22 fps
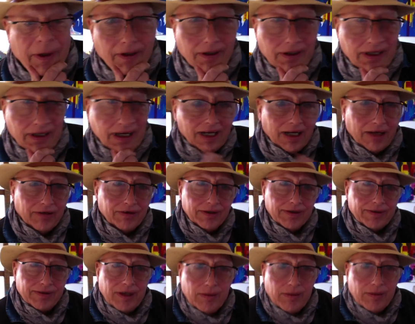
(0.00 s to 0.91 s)
and Harry
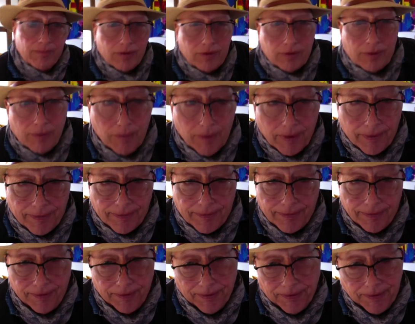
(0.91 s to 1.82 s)
seems to want
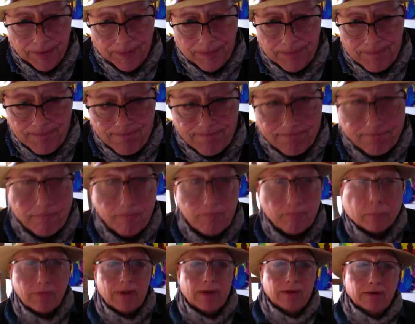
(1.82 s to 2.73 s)
to do.
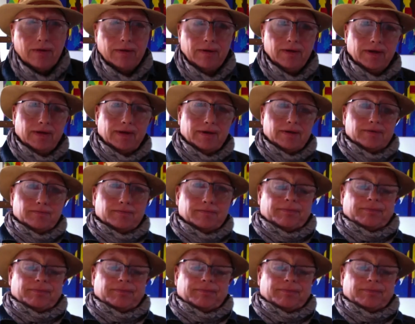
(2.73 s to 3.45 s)
Now,